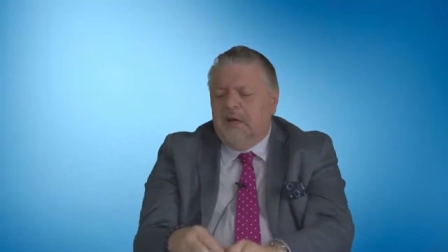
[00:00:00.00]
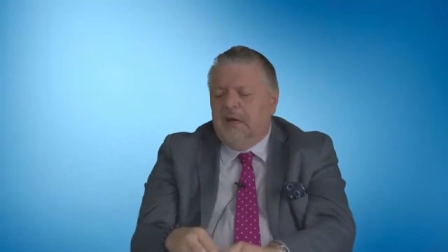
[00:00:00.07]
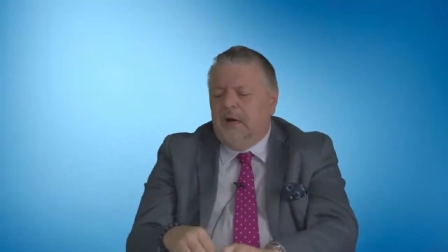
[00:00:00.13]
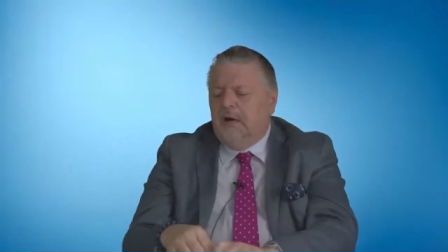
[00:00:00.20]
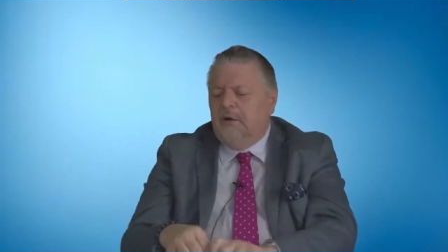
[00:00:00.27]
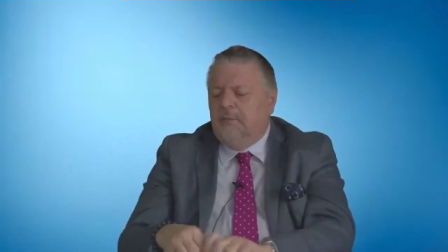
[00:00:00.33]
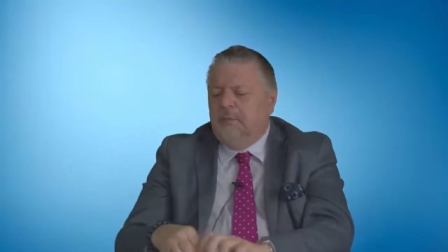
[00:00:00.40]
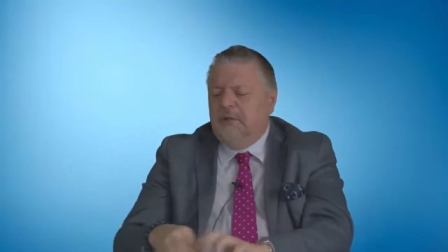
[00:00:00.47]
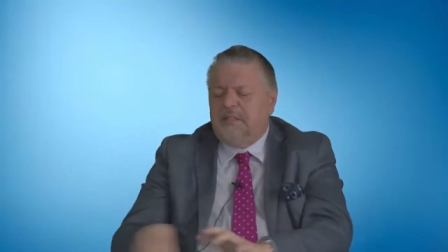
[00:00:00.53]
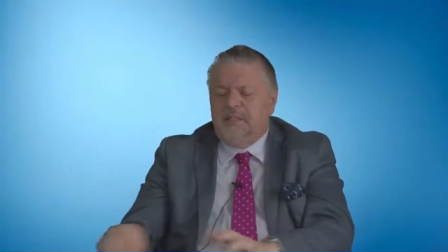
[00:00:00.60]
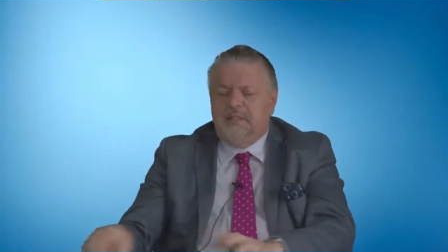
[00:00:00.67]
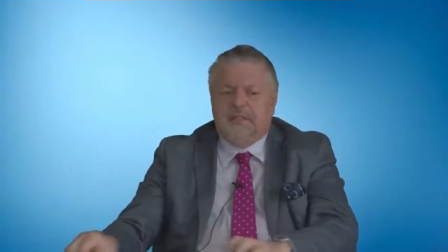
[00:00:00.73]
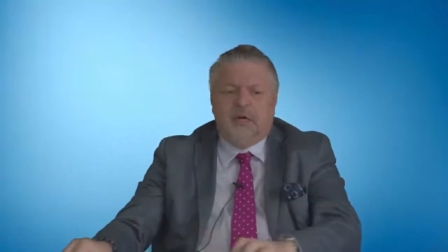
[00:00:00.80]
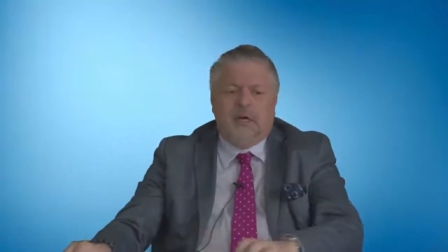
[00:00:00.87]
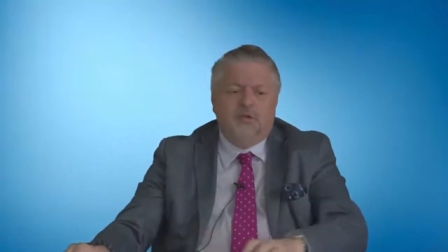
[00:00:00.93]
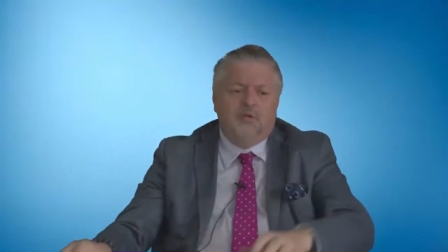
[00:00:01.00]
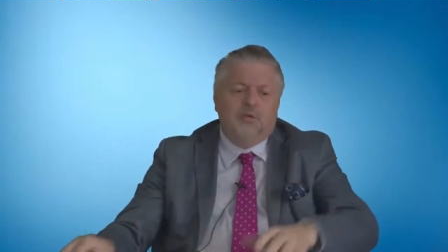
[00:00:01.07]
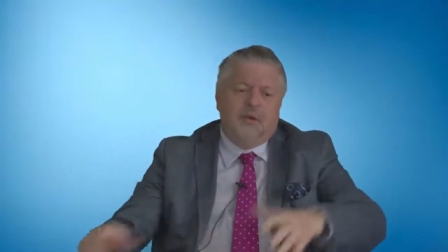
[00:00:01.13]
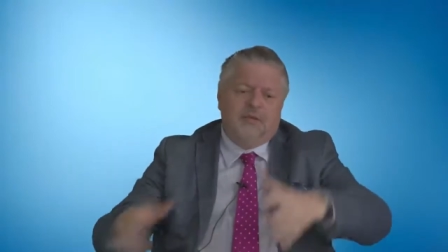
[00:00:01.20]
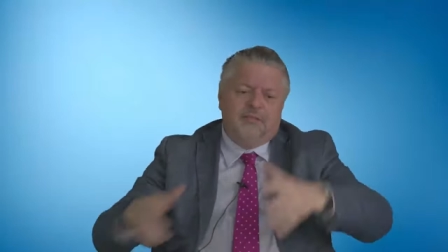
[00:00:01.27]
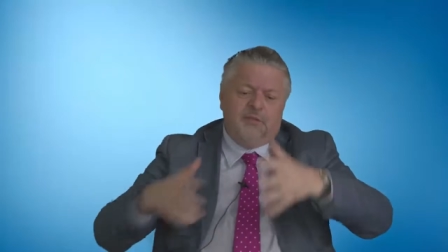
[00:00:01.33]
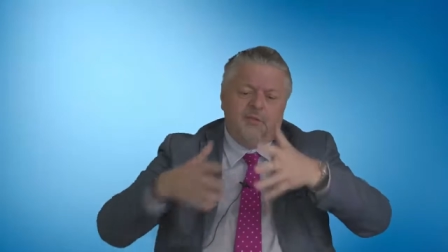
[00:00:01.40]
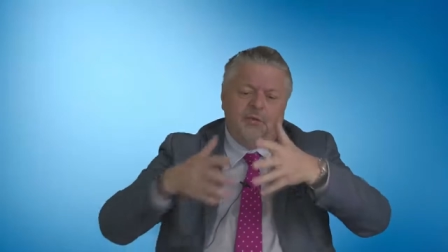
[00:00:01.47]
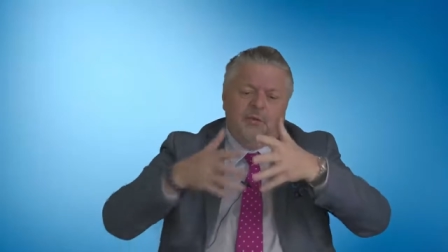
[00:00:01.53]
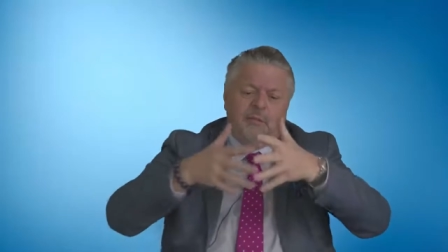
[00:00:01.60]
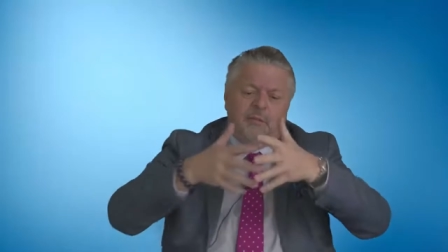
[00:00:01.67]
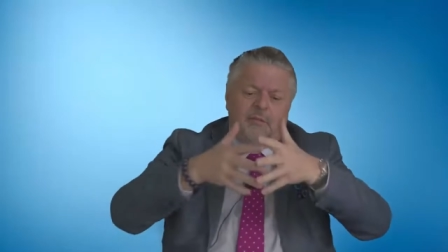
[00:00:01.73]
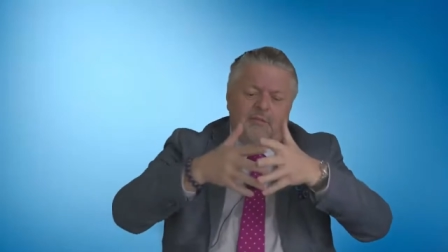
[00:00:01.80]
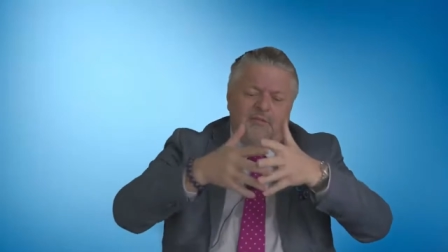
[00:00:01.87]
our business? How do we have to